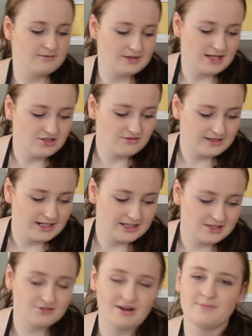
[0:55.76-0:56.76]
Then you'll need
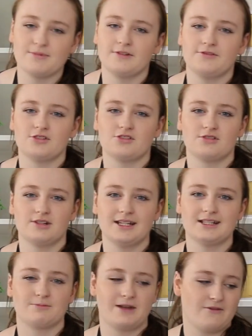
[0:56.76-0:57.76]
a scraper of your
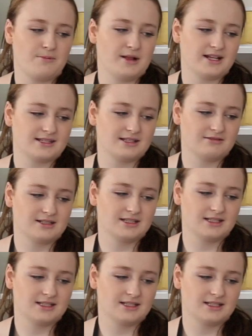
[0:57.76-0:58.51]
choice. We have a plastic one